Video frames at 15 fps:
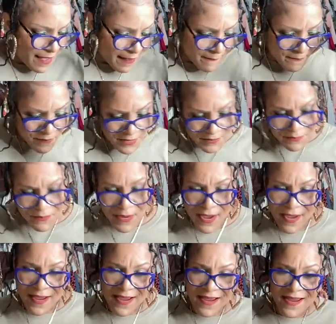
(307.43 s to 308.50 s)
Happy
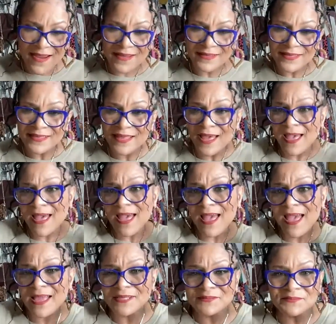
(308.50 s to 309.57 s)

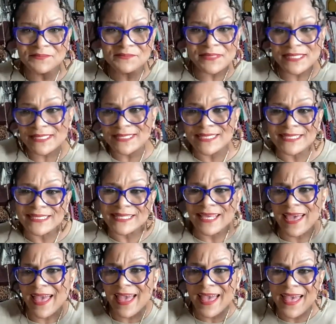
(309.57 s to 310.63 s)
birthday, Mrs.
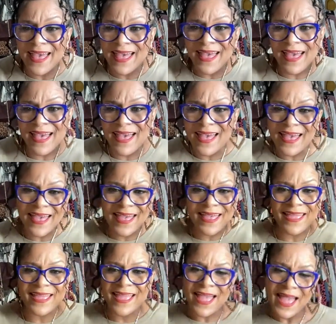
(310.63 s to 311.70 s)

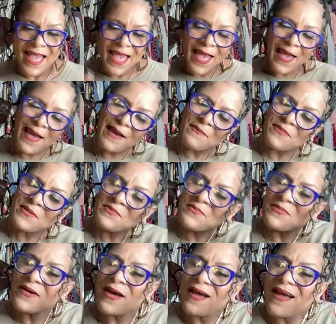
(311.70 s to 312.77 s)
K. Happy
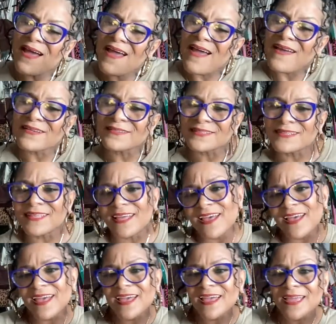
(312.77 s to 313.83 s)

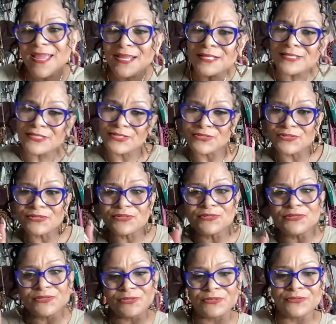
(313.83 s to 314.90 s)
birthday
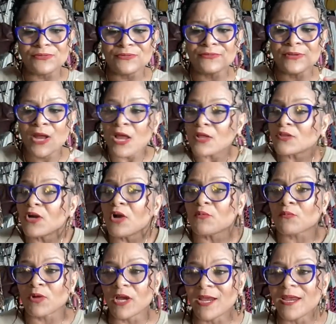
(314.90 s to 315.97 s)
to you. The
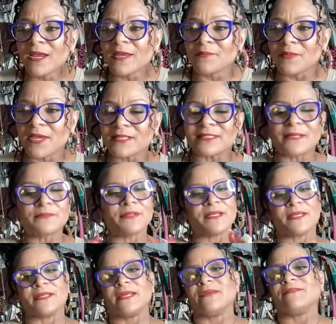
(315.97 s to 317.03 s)
remix. I'm
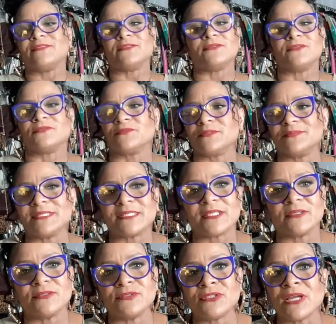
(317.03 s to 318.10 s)
playing. I ain't doing a remix
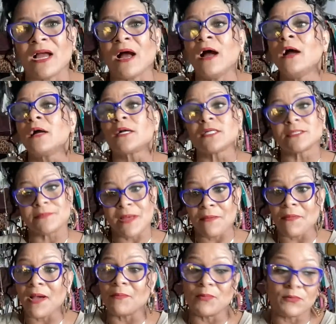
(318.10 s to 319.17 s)
on you, child. Because my
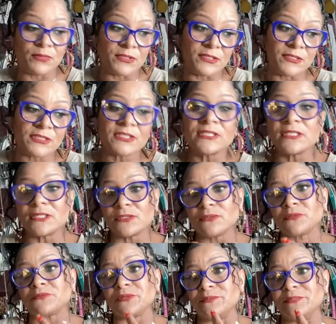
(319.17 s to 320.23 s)
mama will. She'll do
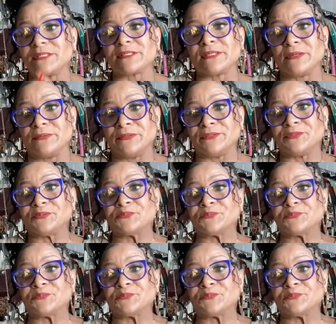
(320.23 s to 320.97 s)
a remix on you.